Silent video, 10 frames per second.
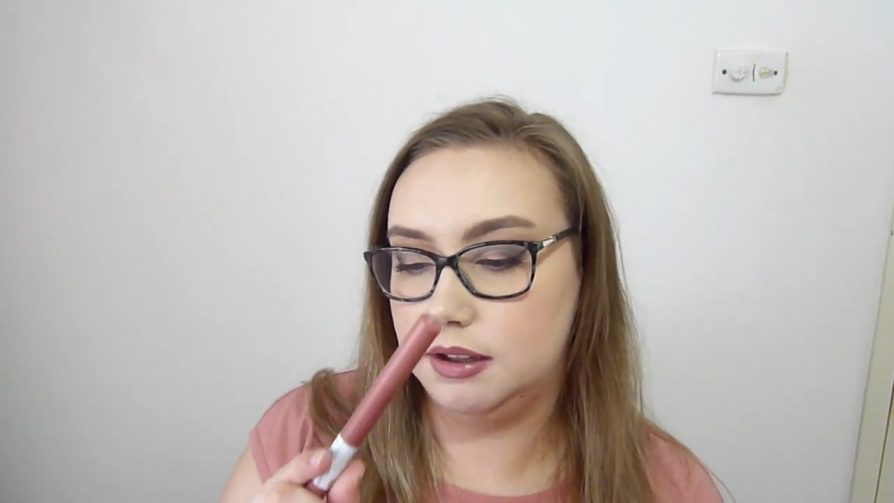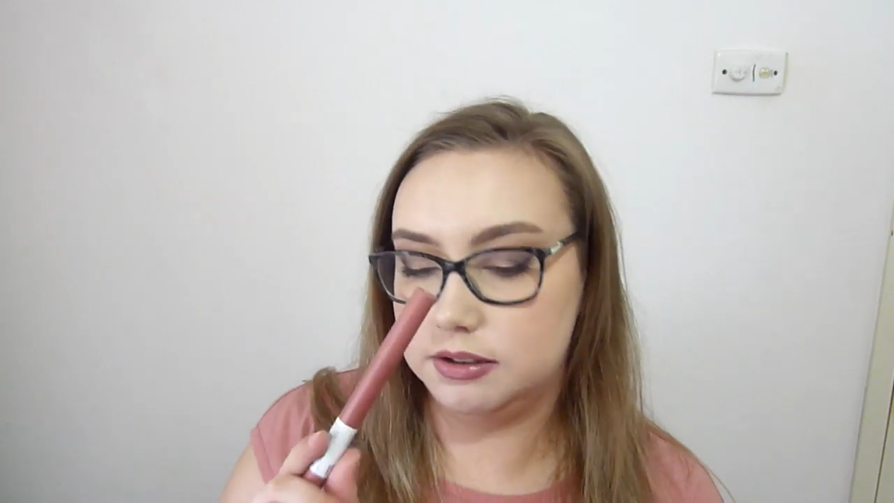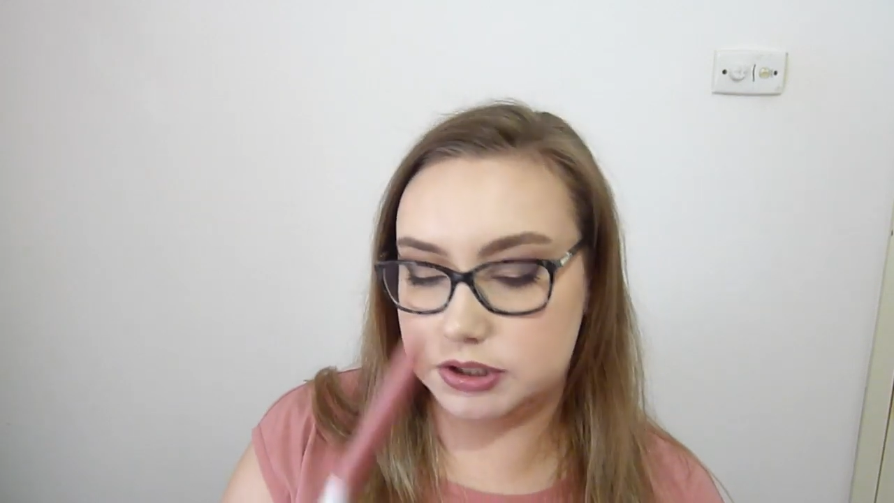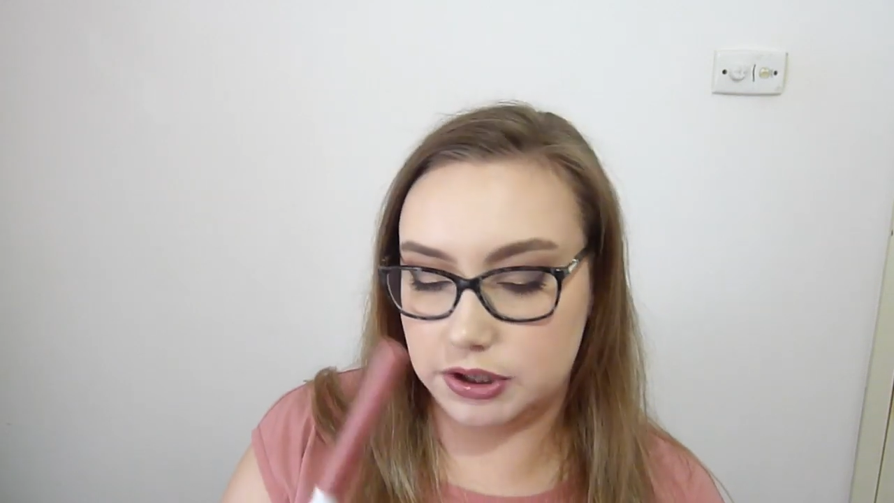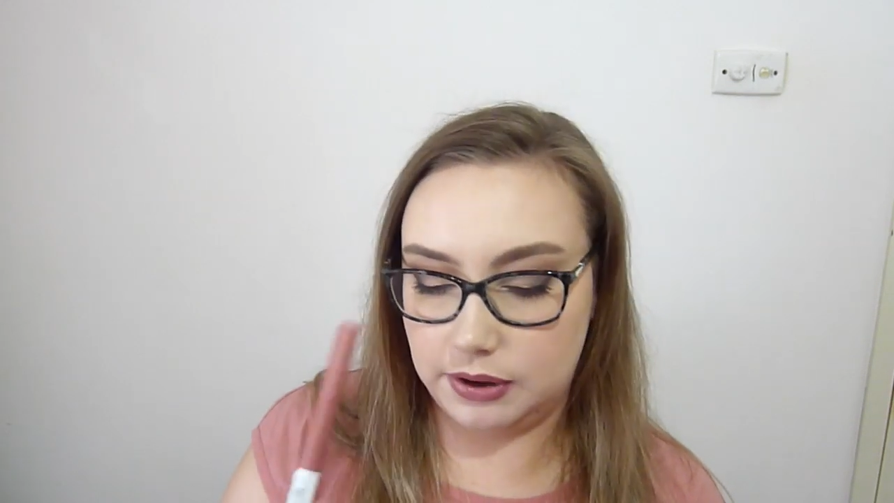
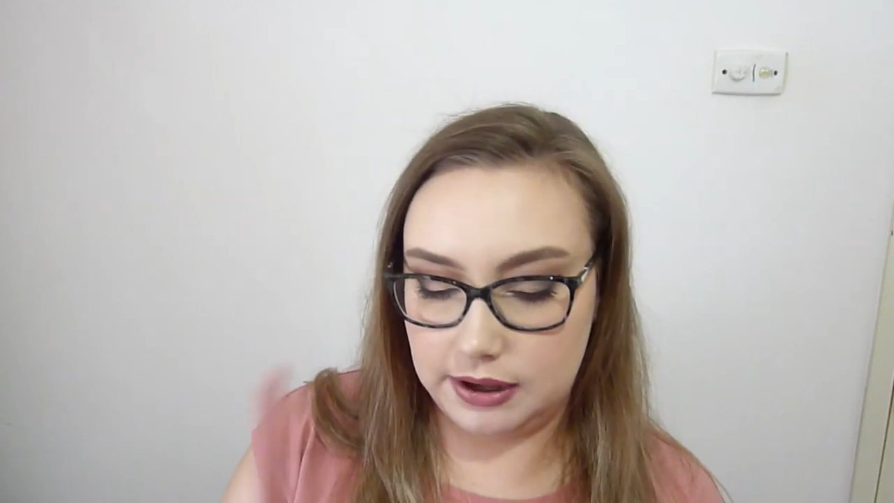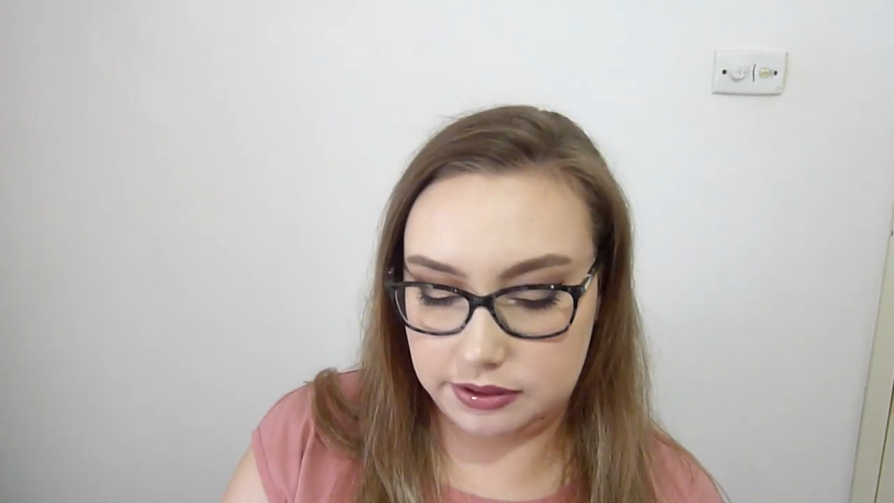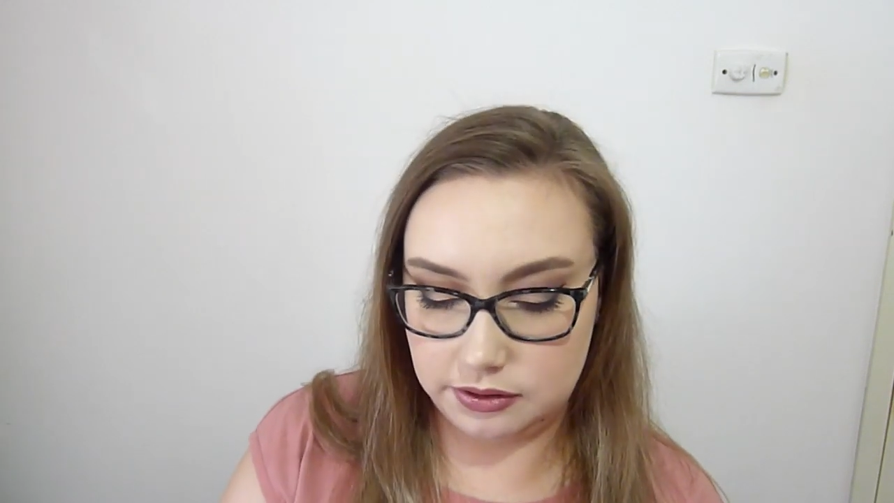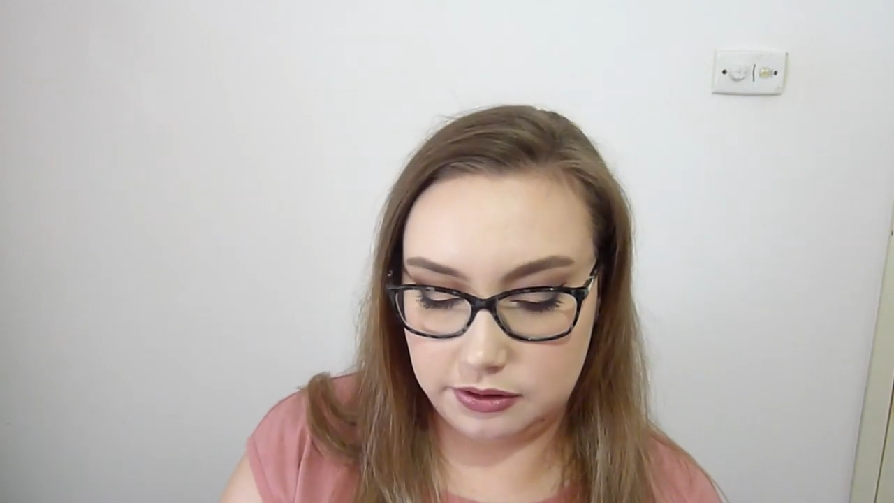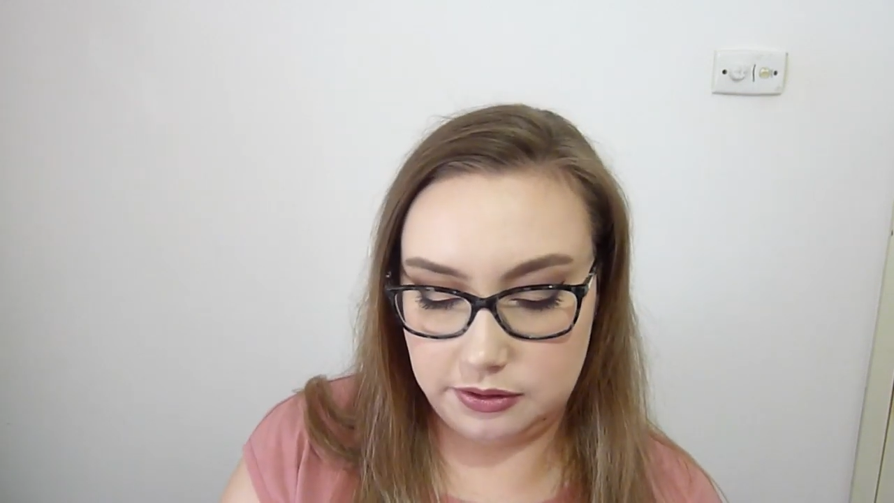So I
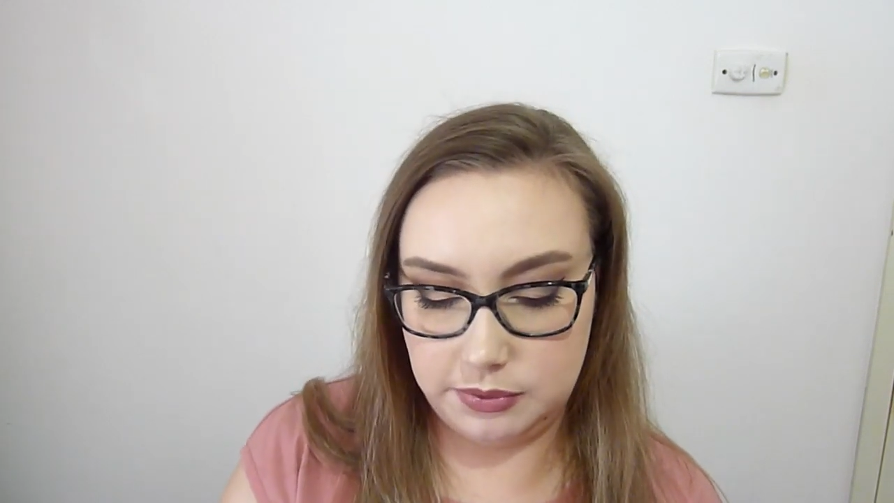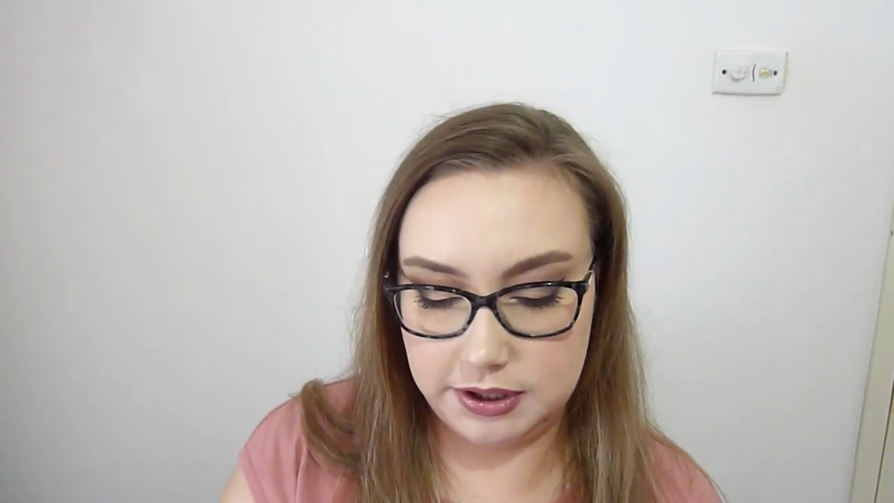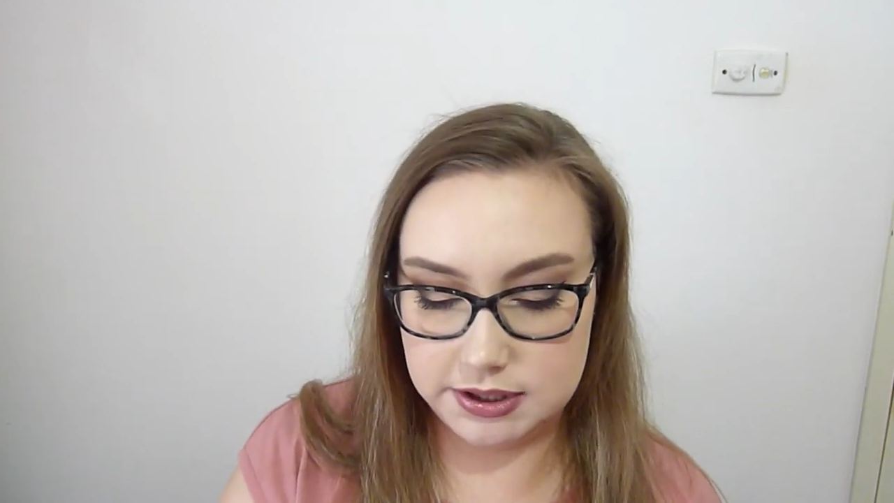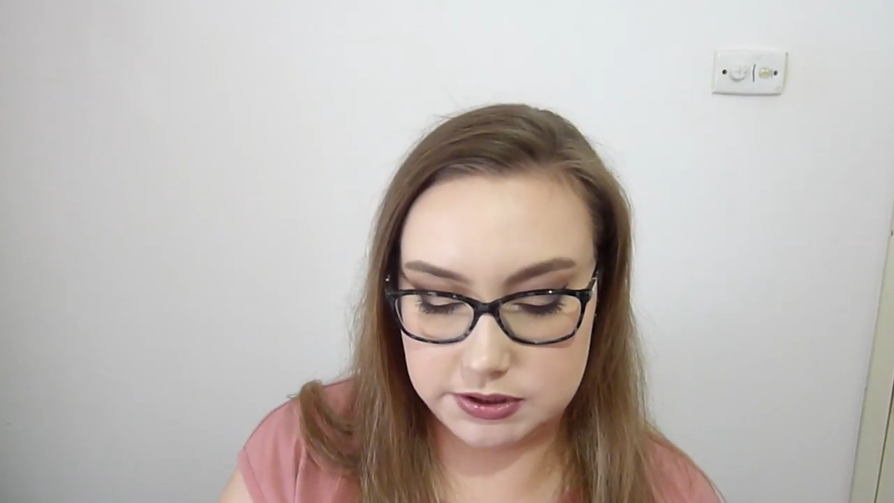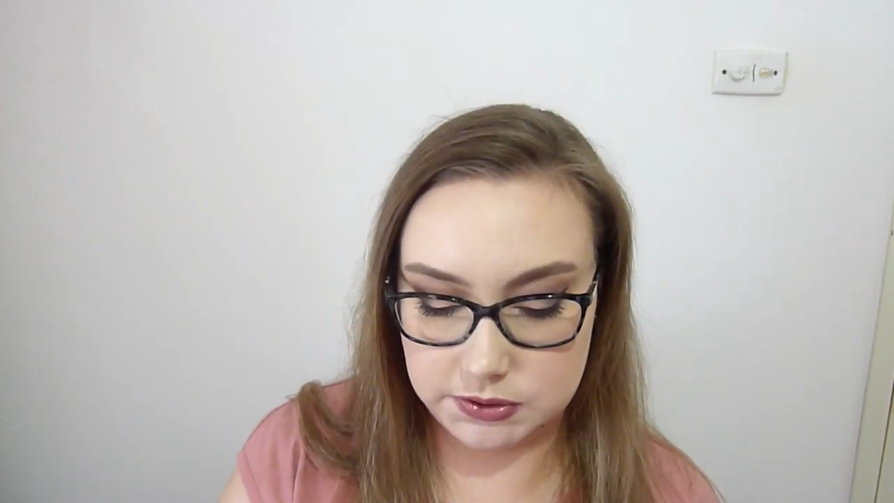thought when
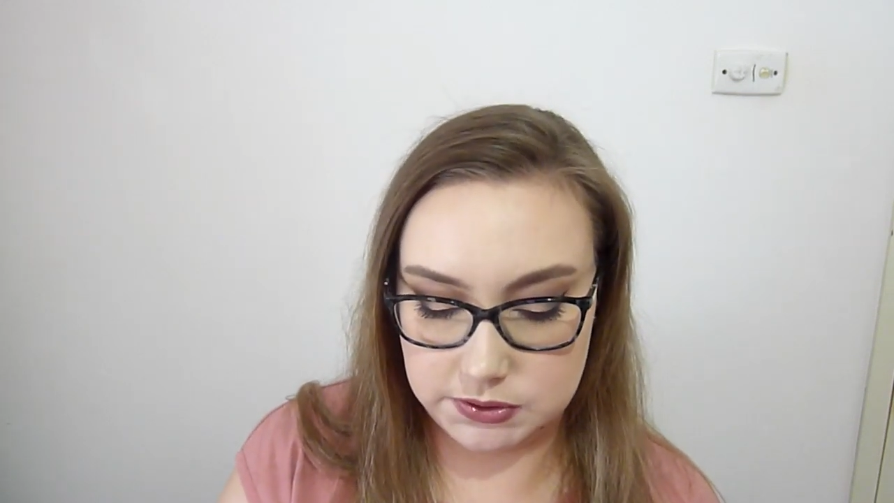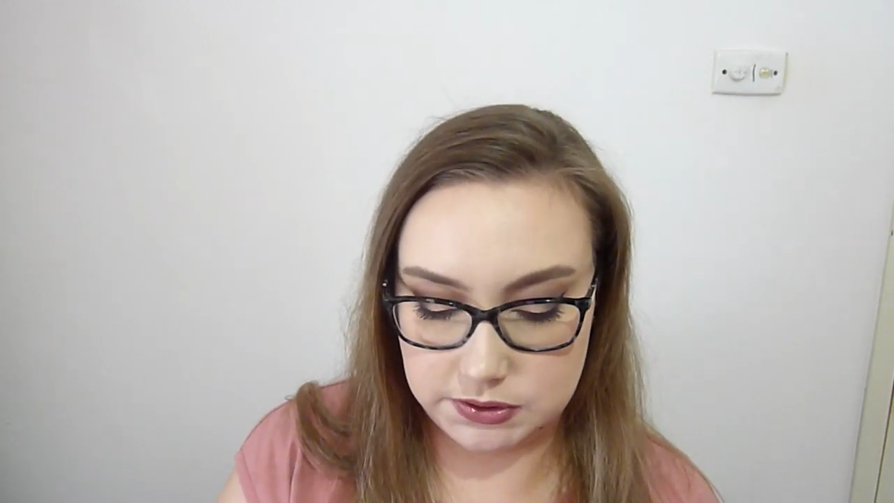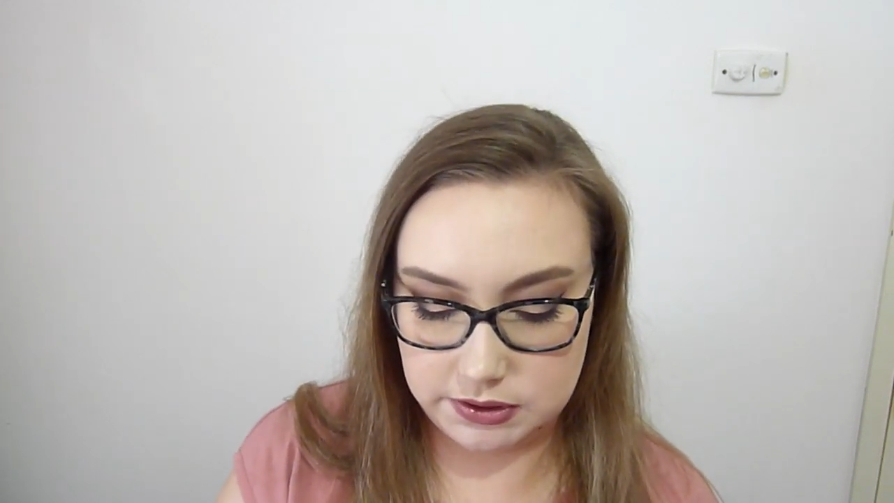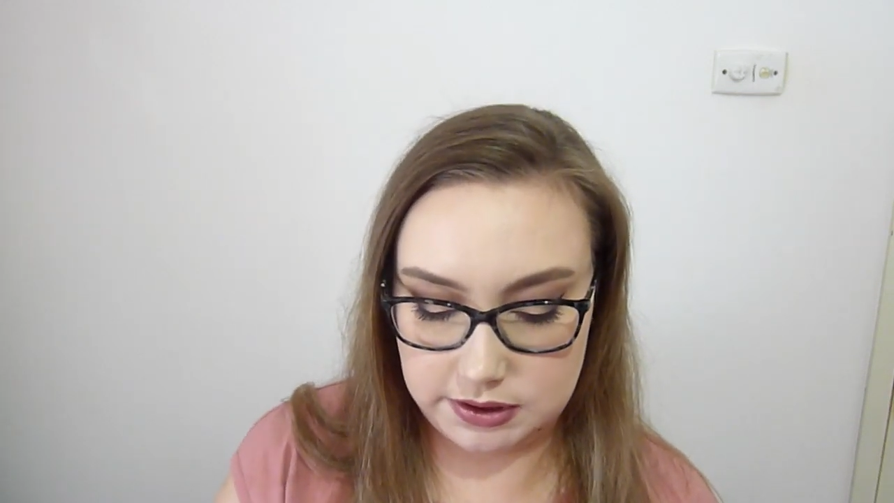I saw